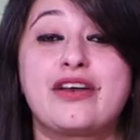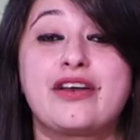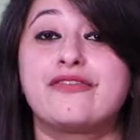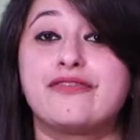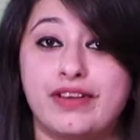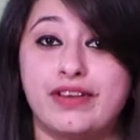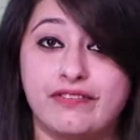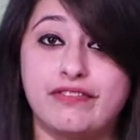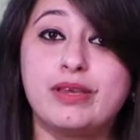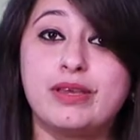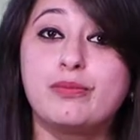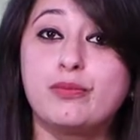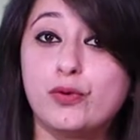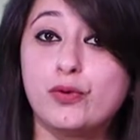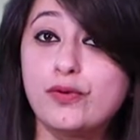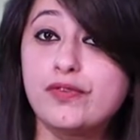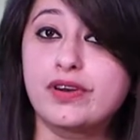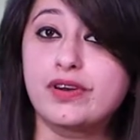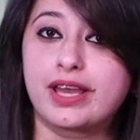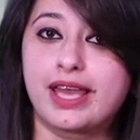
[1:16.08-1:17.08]
When we
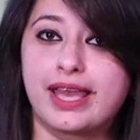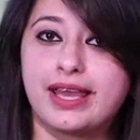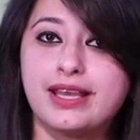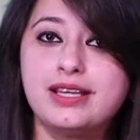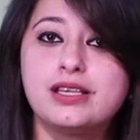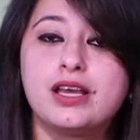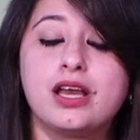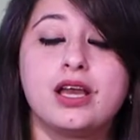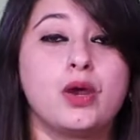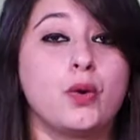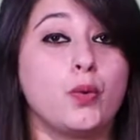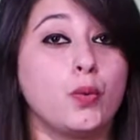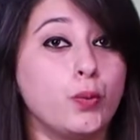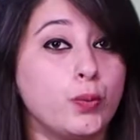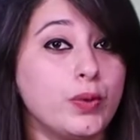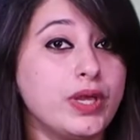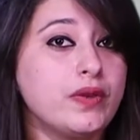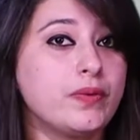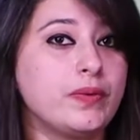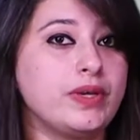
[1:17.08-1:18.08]
move ahead,
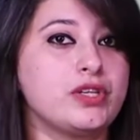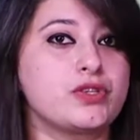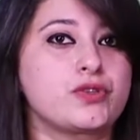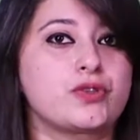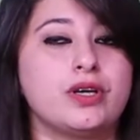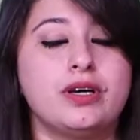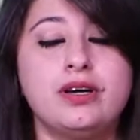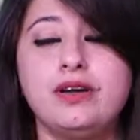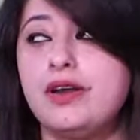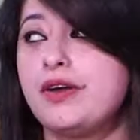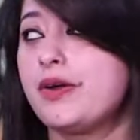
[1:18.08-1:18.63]
we reach the